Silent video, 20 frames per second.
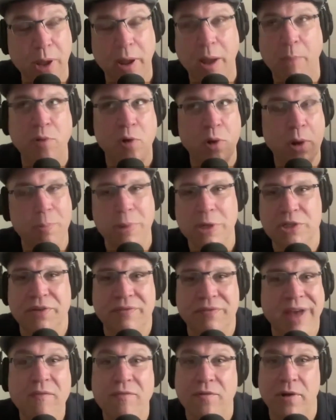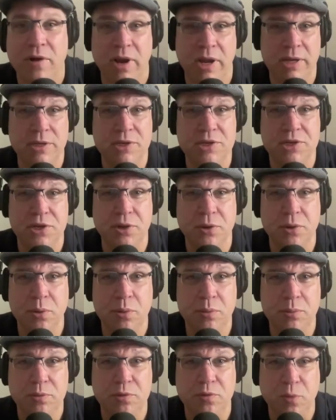put a bunch of effort
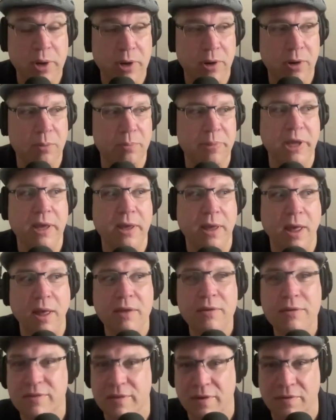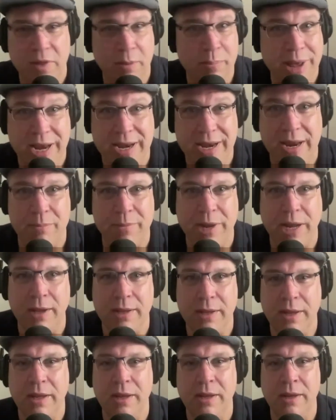into Twitter because of the
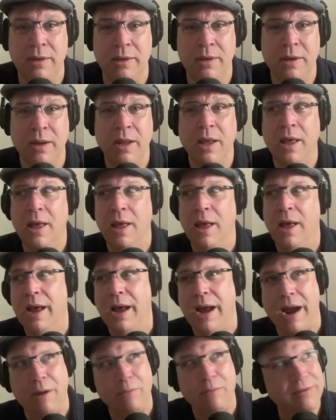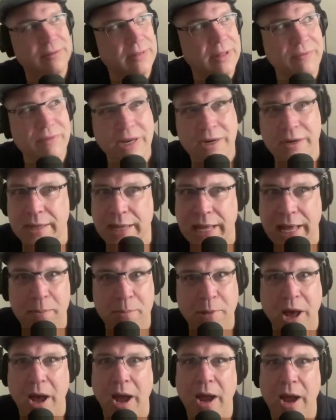pandemic, and I was living on Cape
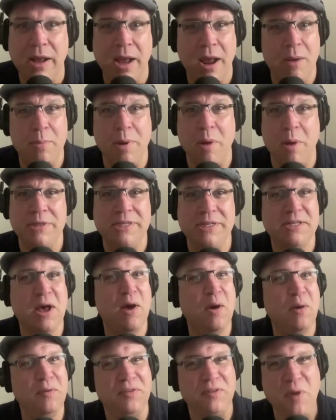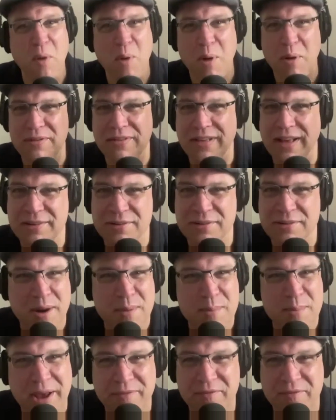Cod kind of by myself, so I was trying to make